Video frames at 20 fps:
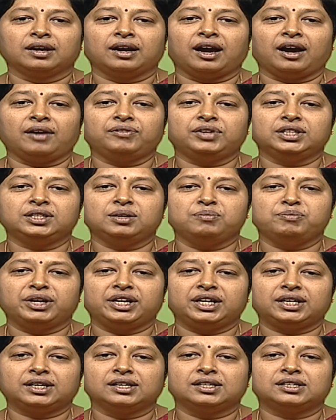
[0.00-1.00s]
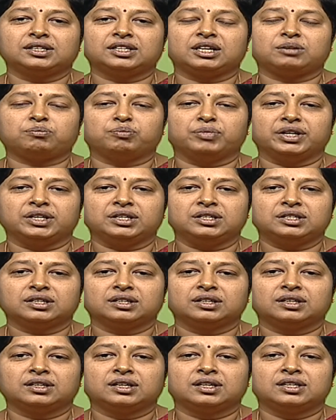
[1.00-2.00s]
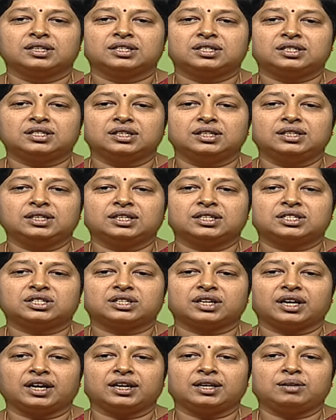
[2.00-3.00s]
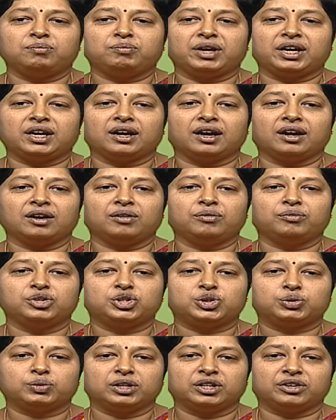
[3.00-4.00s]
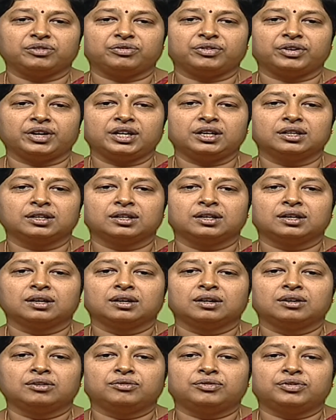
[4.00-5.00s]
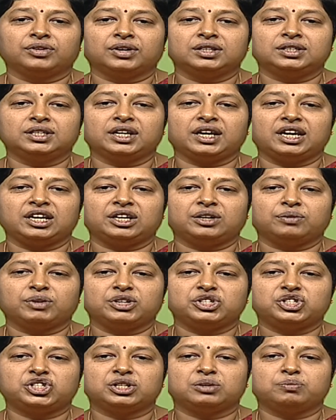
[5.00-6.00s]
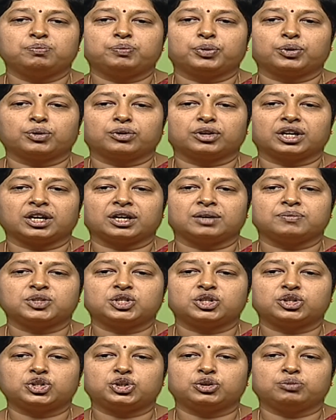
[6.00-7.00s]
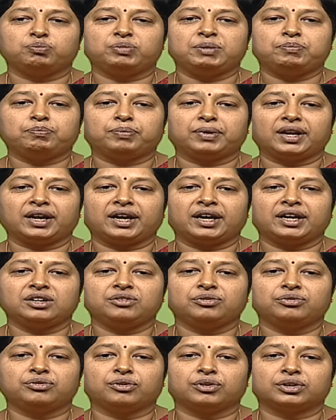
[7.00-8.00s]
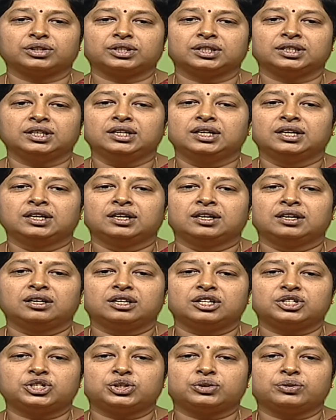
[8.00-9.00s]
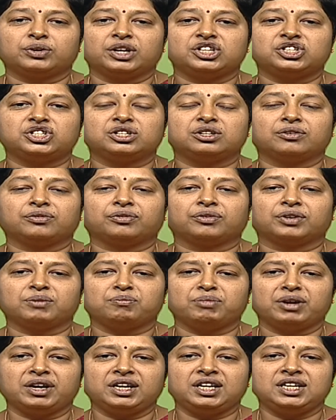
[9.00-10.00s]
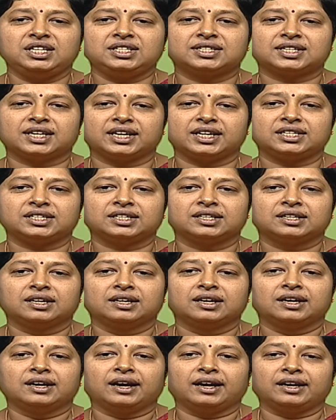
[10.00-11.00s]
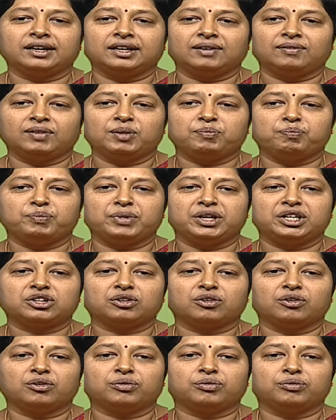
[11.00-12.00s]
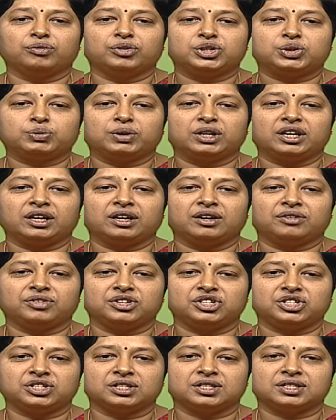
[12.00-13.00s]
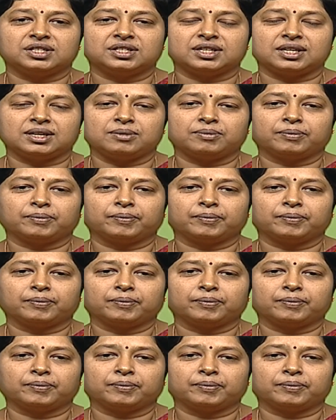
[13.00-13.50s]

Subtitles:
After the medical treatment, still the child may have visual defect. Further intervention programs should be planned for the restoration of remaining sight and development of visual efficiency.